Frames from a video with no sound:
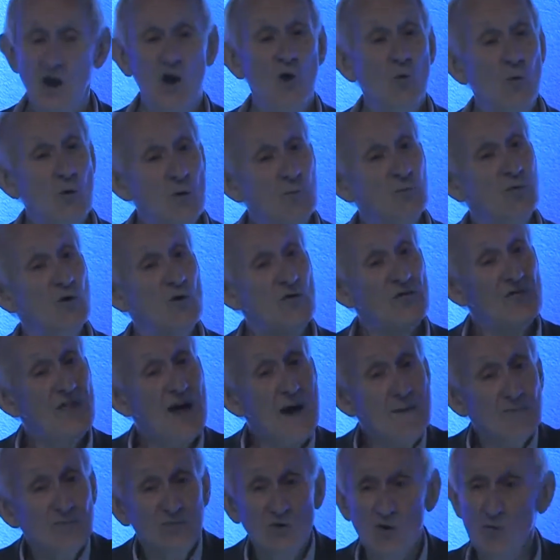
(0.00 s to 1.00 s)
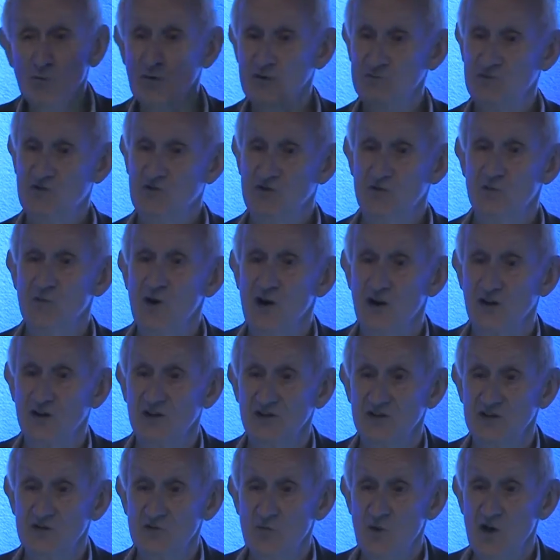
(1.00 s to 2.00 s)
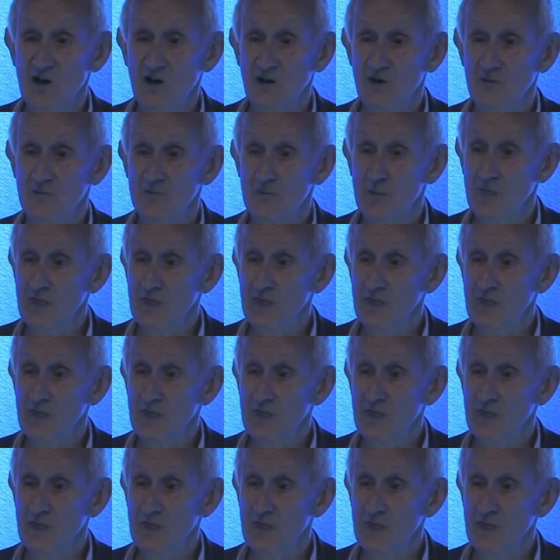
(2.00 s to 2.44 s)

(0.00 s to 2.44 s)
We'll put that problem to the market as well.